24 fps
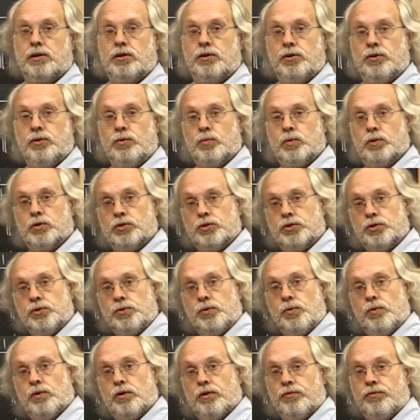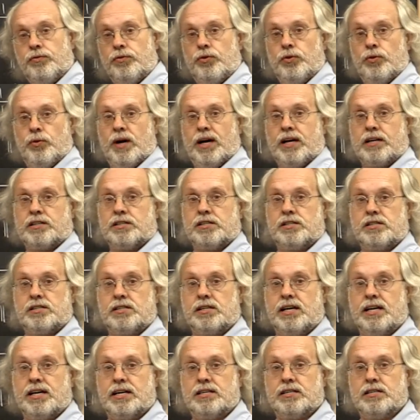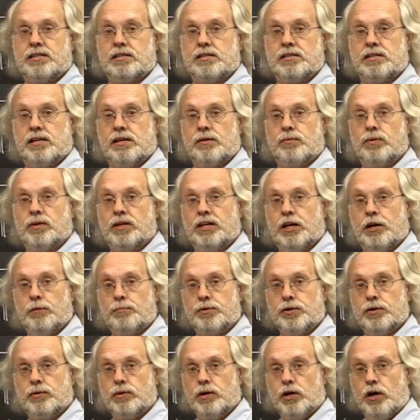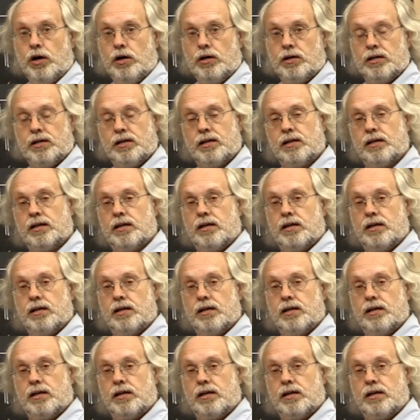You will do a few exercises that will help you along.